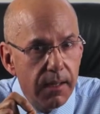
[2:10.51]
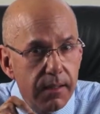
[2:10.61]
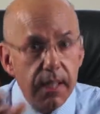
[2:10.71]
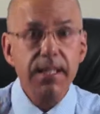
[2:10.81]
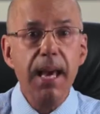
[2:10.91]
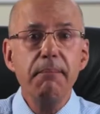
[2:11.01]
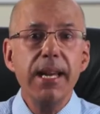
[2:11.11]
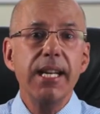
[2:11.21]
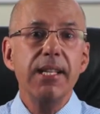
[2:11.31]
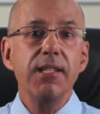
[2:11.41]
Does that
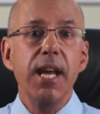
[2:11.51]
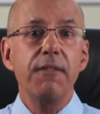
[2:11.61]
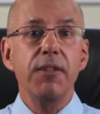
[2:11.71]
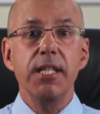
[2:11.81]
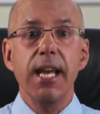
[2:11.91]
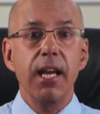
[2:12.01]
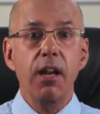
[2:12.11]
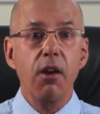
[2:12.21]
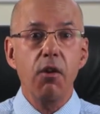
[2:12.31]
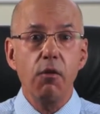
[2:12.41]
mean it's safe to take a
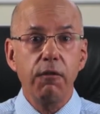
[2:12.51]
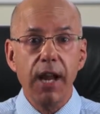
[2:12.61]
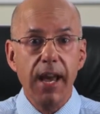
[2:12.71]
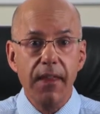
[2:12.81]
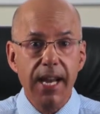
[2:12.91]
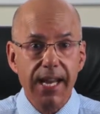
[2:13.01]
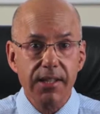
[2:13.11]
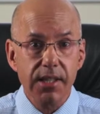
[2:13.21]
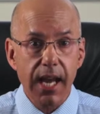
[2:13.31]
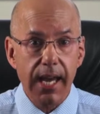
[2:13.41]
long-haul flight the
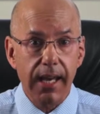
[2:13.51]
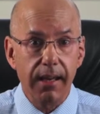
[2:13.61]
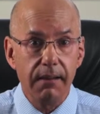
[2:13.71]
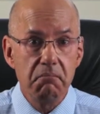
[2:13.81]
next day?